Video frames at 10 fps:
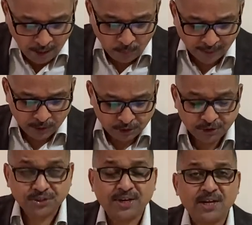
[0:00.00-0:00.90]
when you
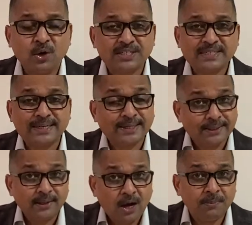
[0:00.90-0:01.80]
say you're sick
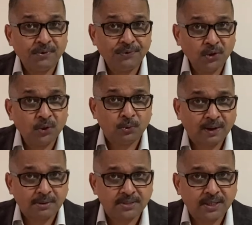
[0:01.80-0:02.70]
how many of you know you
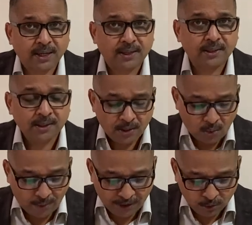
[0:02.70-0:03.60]
become sick
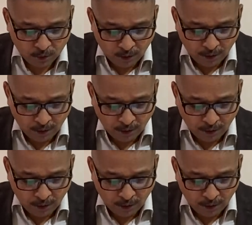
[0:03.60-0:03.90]
when you